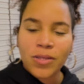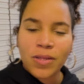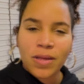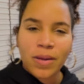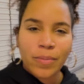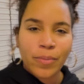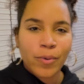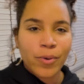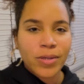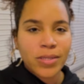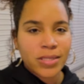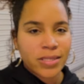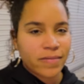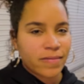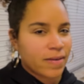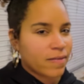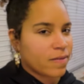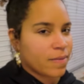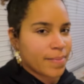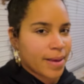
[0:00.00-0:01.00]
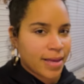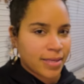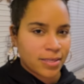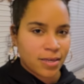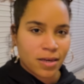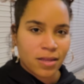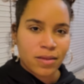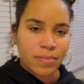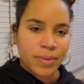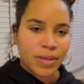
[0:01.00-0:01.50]
the importance of giving back
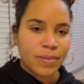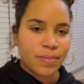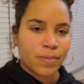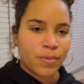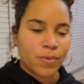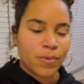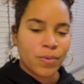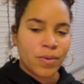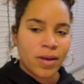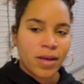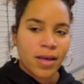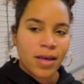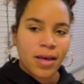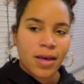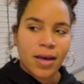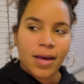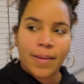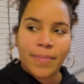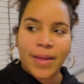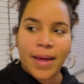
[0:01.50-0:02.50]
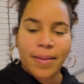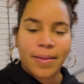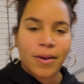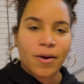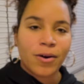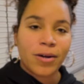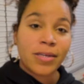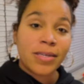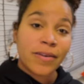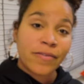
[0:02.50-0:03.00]
to other people um, that
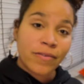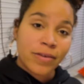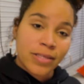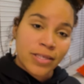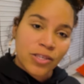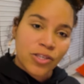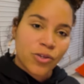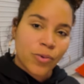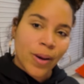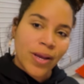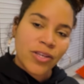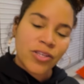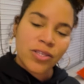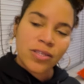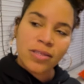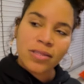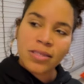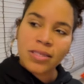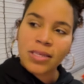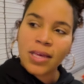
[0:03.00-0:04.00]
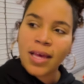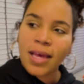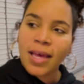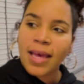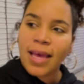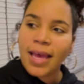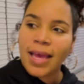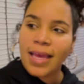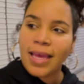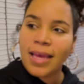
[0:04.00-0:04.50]
are in different situations
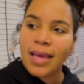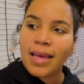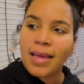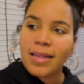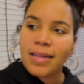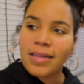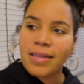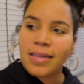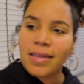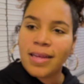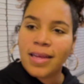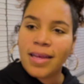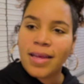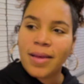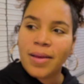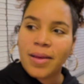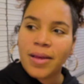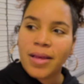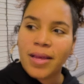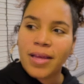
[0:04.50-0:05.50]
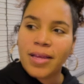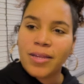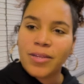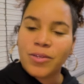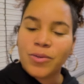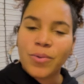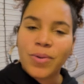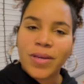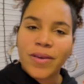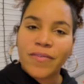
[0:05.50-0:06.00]
and
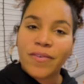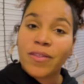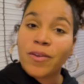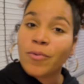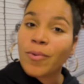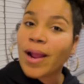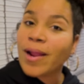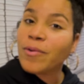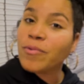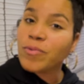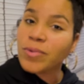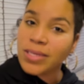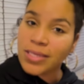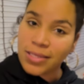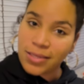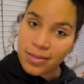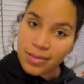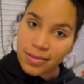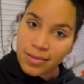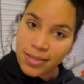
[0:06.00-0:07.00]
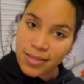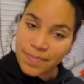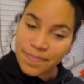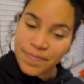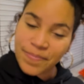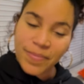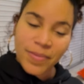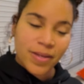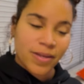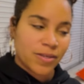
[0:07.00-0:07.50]
doing it for the right reasons.
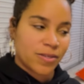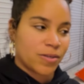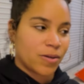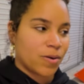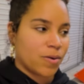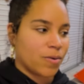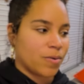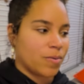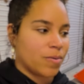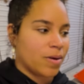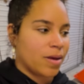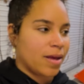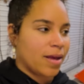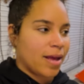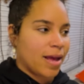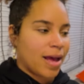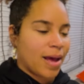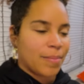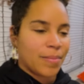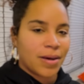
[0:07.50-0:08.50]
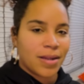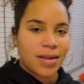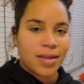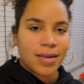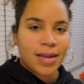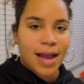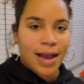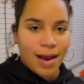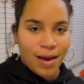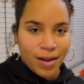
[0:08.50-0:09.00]
So I'm gonna
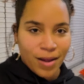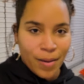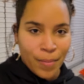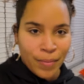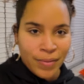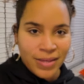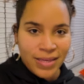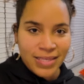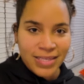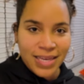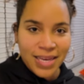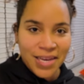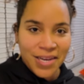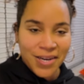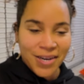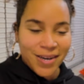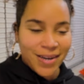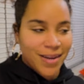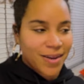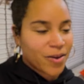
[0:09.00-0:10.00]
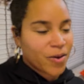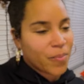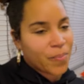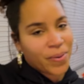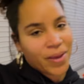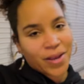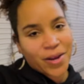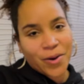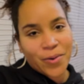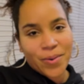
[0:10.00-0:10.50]
knock out a couple things here, go
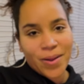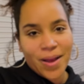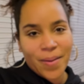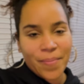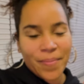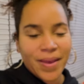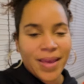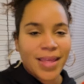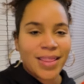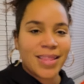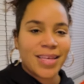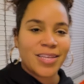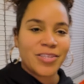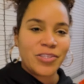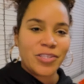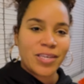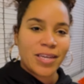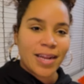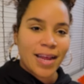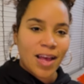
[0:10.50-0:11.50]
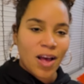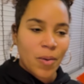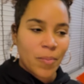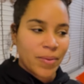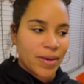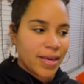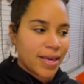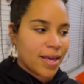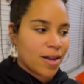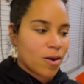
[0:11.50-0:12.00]
pick her up, and then she's gonna help
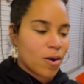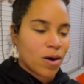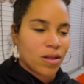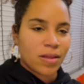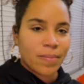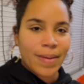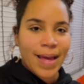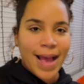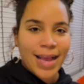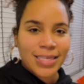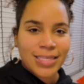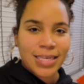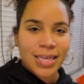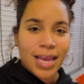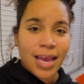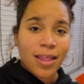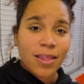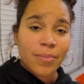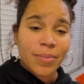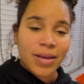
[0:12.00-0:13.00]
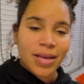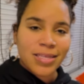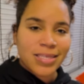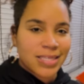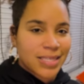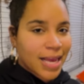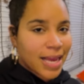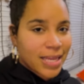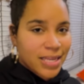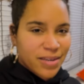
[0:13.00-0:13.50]
me get all the bags together because
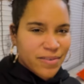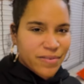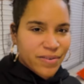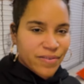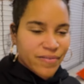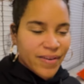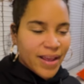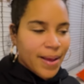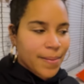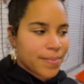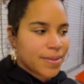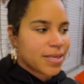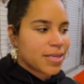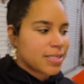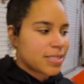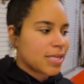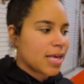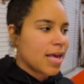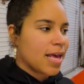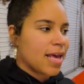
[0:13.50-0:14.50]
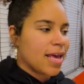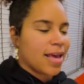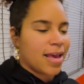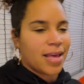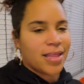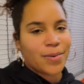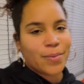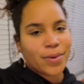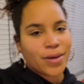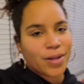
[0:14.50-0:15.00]
it's eight different families,
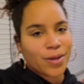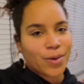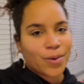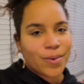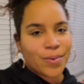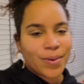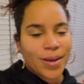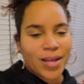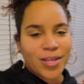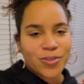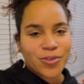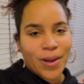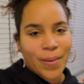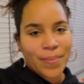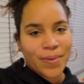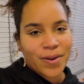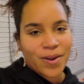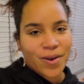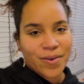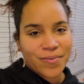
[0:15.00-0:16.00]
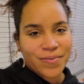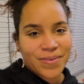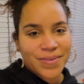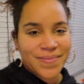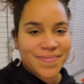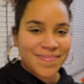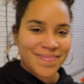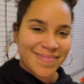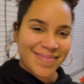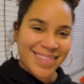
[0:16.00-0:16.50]
and then we're gonna go and drop it off.
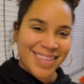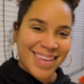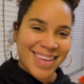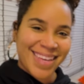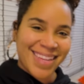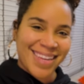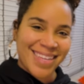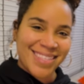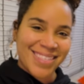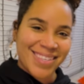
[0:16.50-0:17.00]
Let's